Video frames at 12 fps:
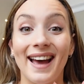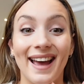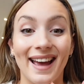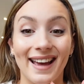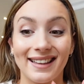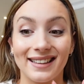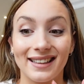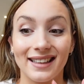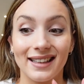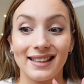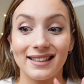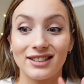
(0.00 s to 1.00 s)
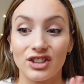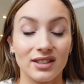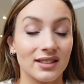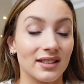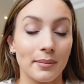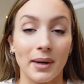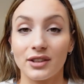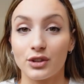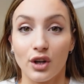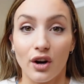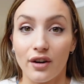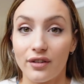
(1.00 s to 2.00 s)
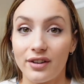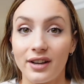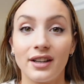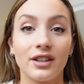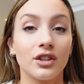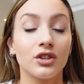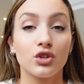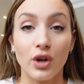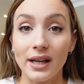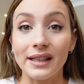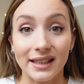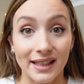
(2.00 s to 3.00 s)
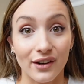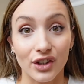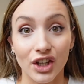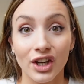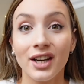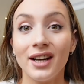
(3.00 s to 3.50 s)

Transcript: and it's just a matter of trial and error.